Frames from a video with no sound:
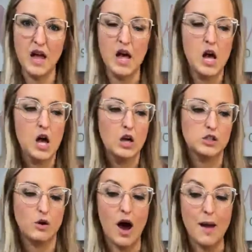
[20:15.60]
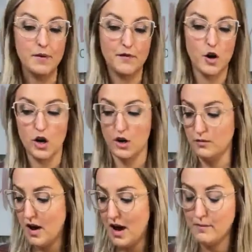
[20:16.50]
So I prefer my
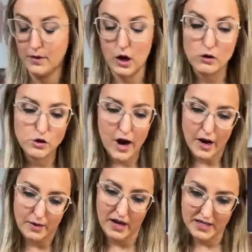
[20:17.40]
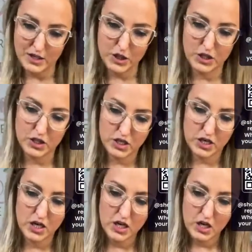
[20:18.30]
blow dryer because it just,
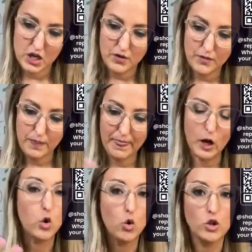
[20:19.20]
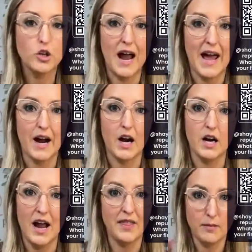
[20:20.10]
the cooler air and the
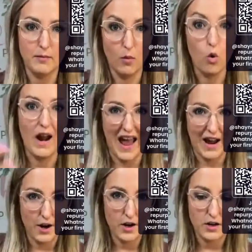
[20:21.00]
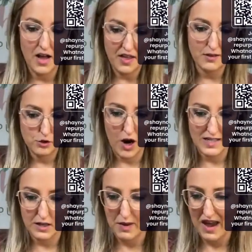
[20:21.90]
more air, I think, dries the
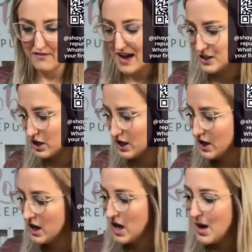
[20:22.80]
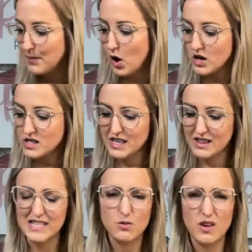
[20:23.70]
paint faster. But honestly, this one
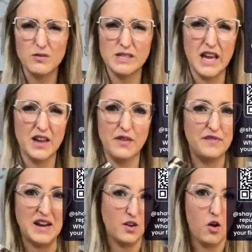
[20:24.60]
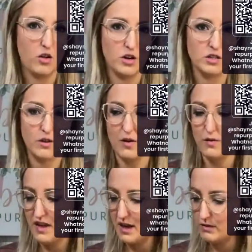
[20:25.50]
was like $15, so I don't think it
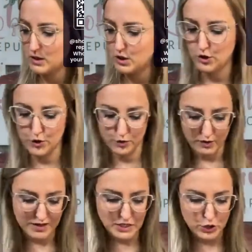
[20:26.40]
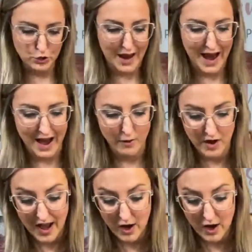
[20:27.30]
wasn't too bad when I got it.